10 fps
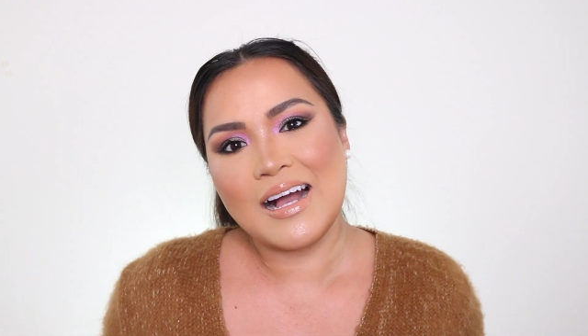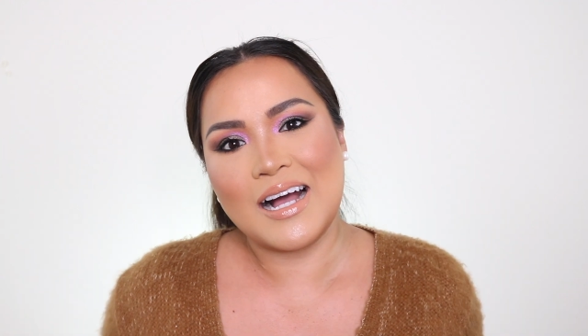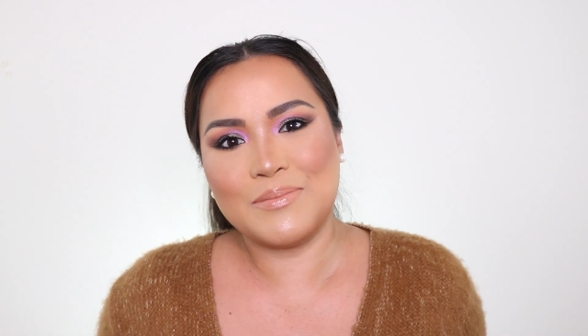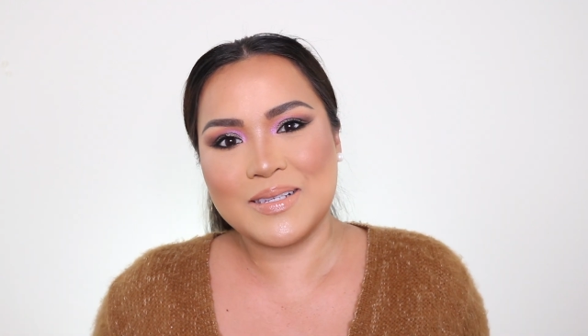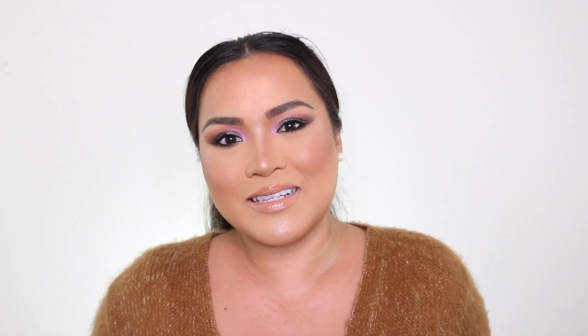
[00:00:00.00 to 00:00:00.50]

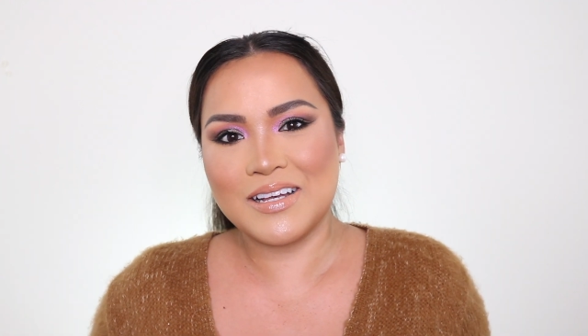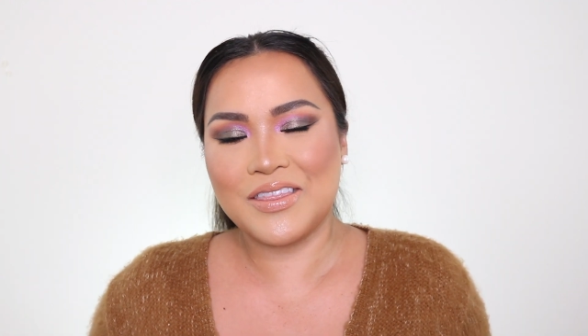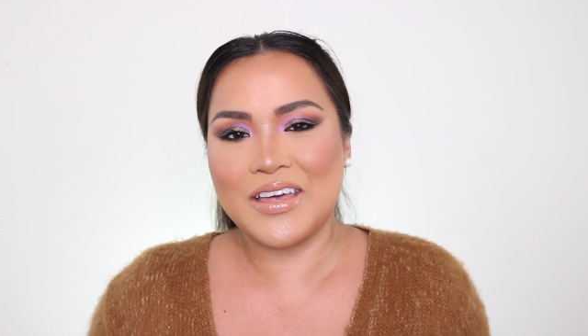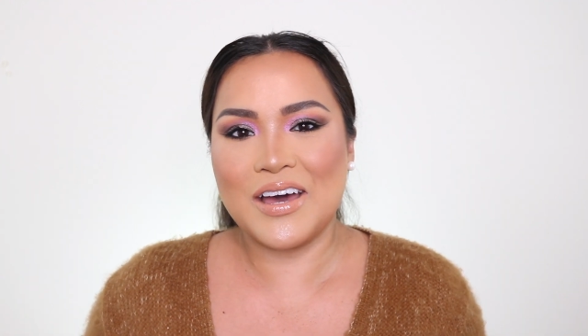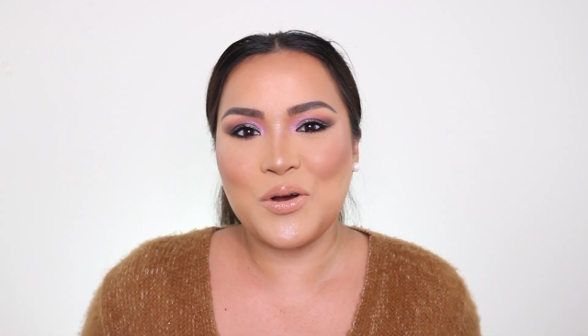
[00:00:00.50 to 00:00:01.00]
I'm still
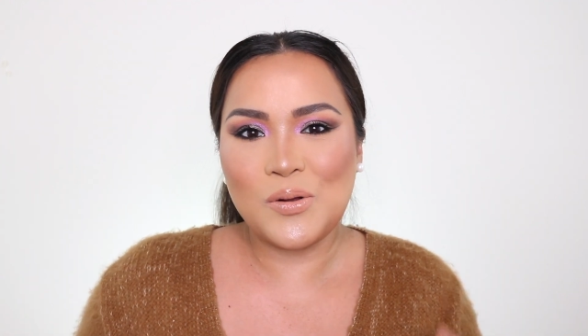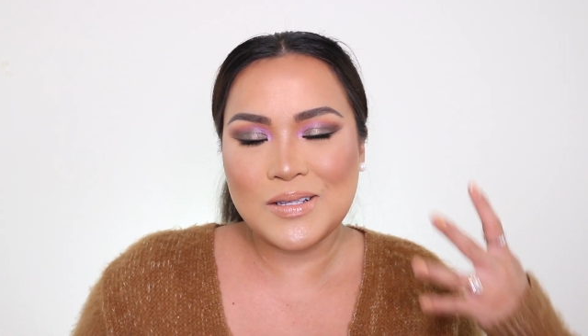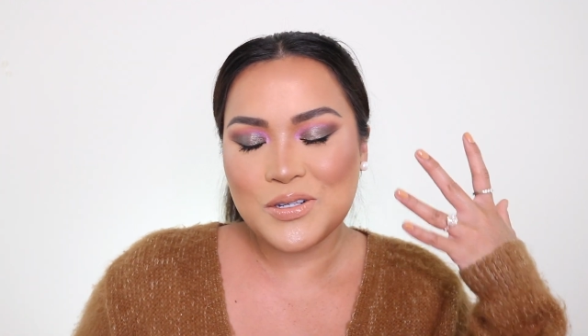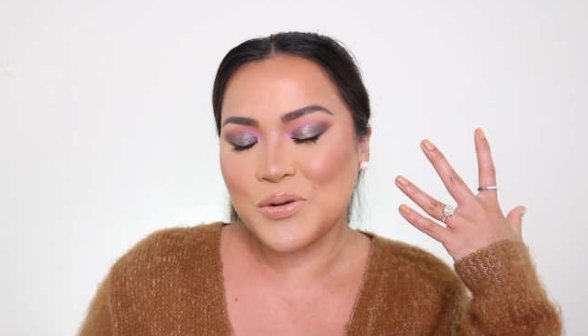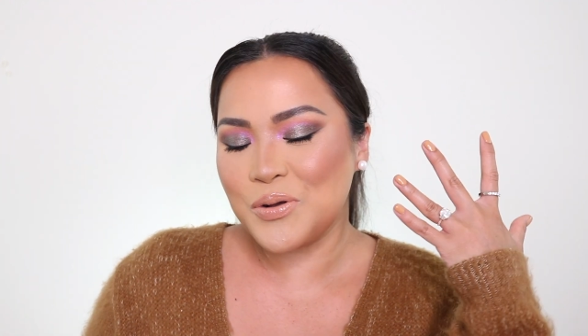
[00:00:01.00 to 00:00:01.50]
that old
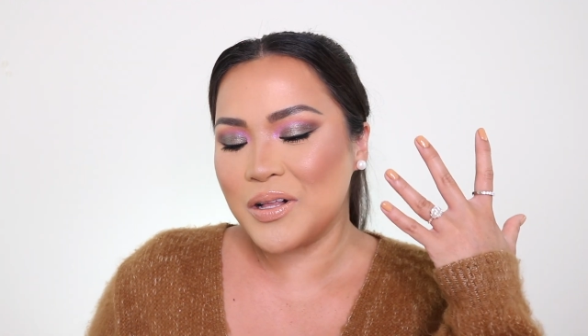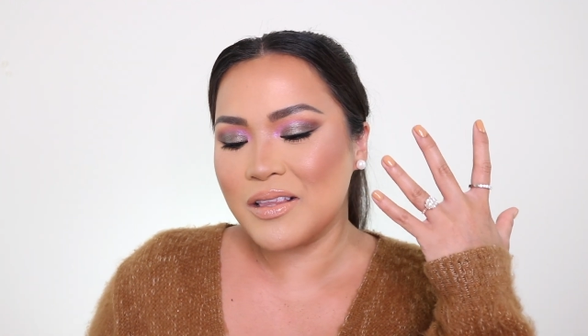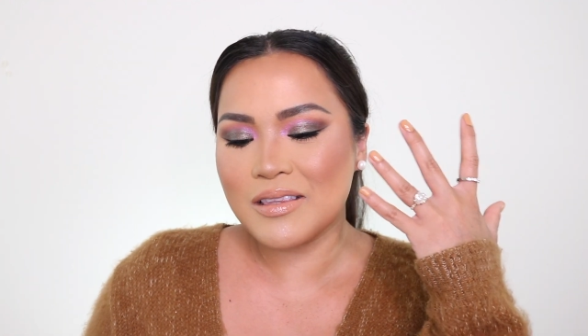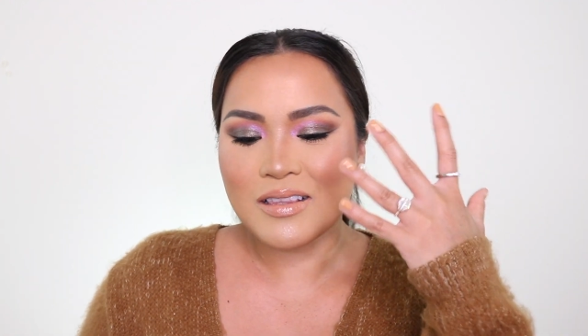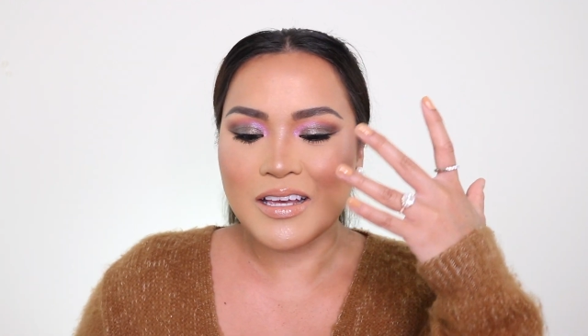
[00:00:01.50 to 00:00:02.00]

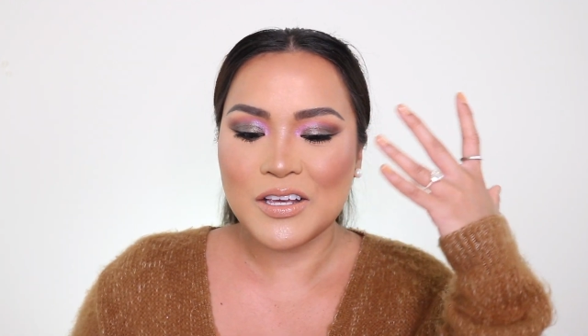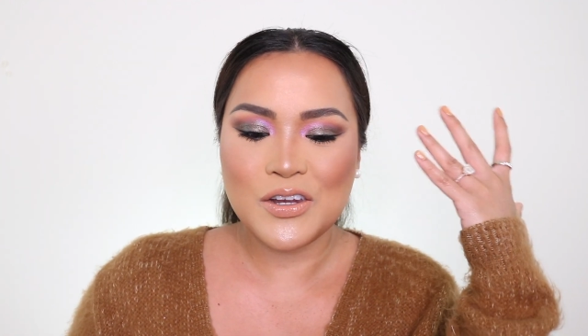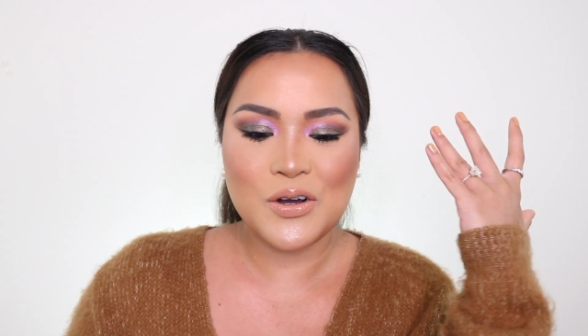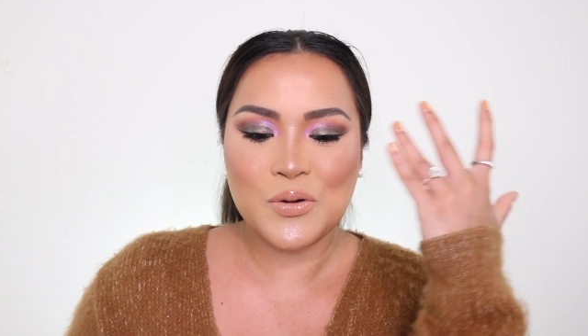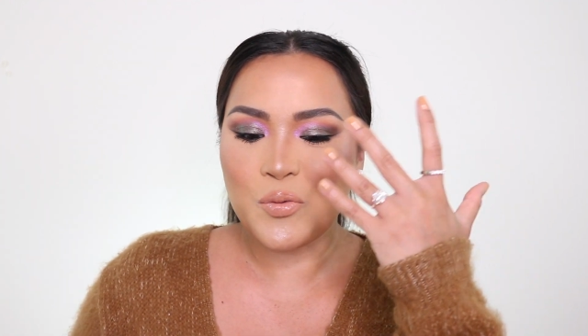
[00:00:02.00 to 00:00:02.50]
school, like, you
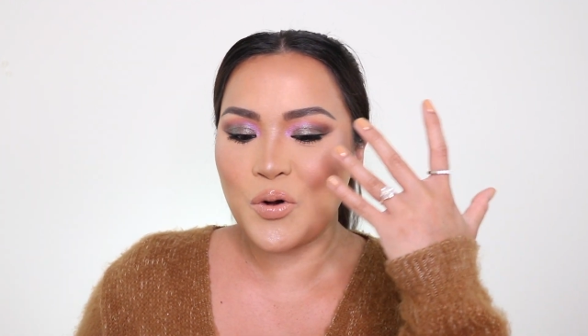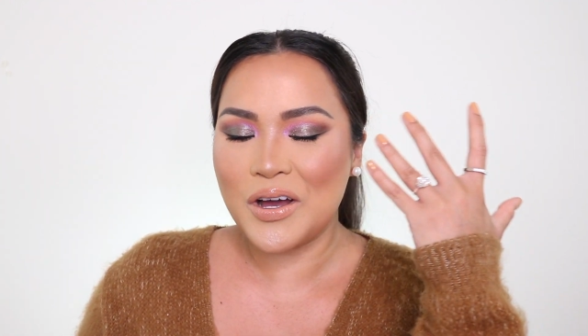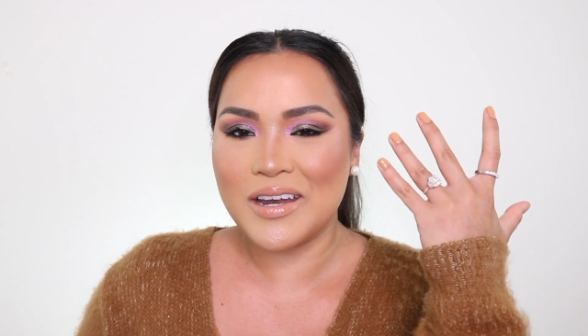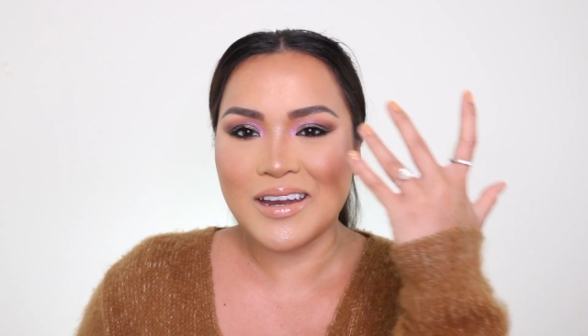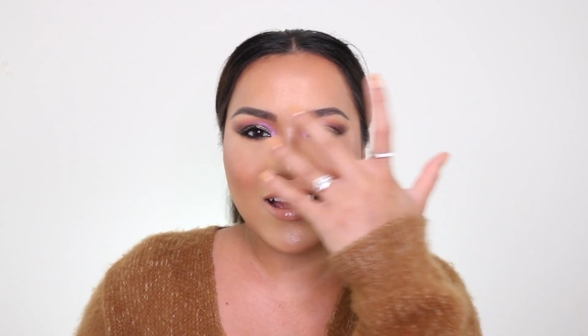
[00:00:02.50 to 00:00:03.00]
know,
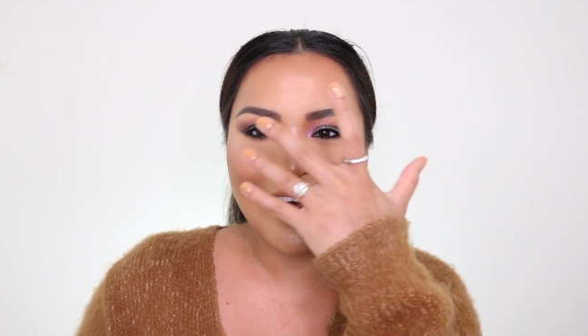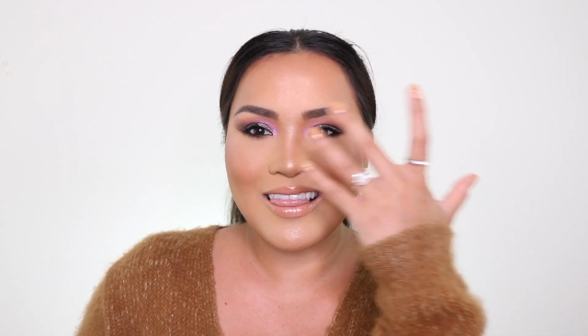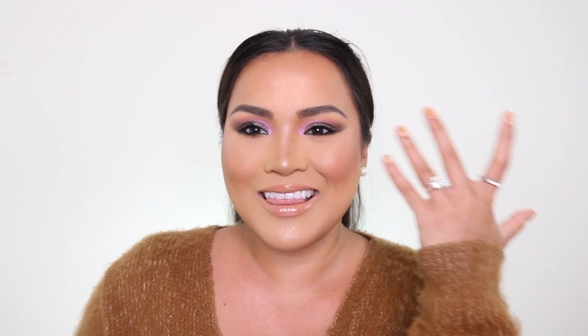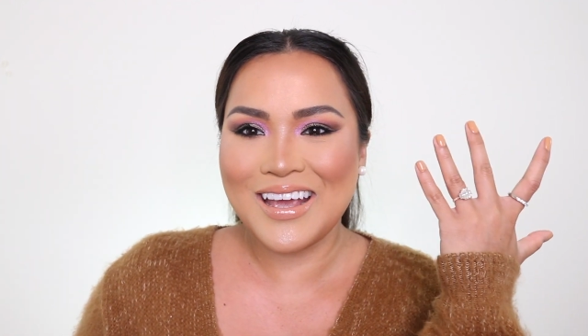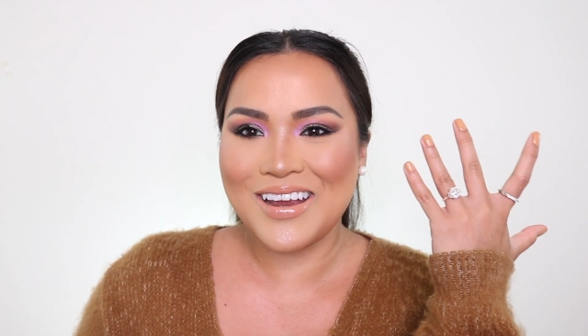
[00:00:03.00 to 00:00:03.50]
one
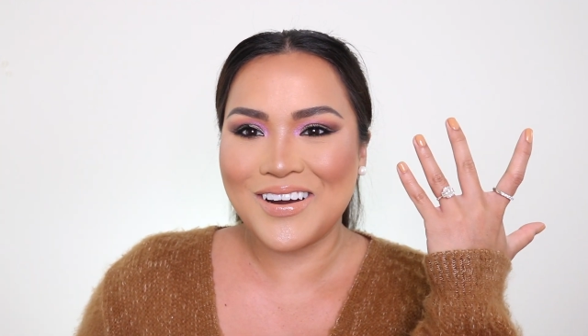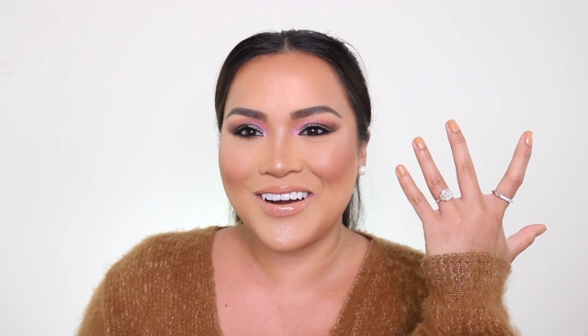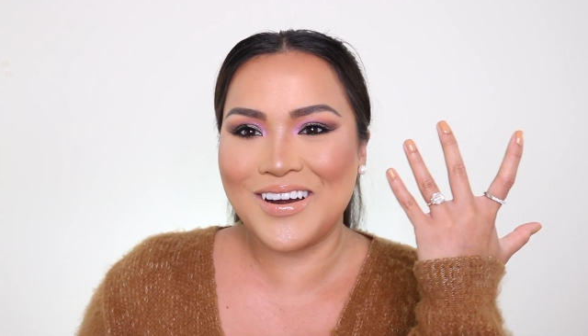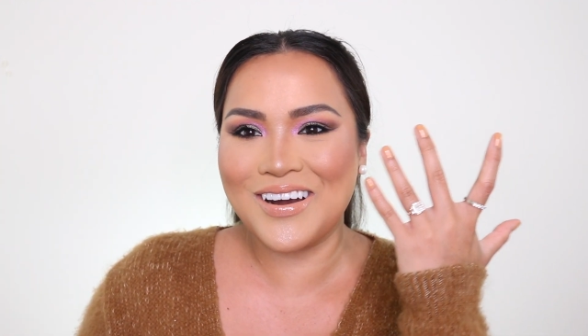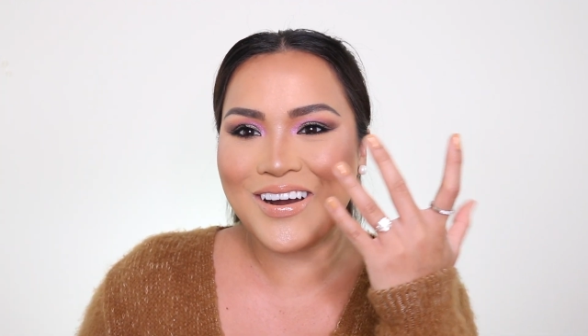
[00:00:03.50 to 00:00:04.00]
layer,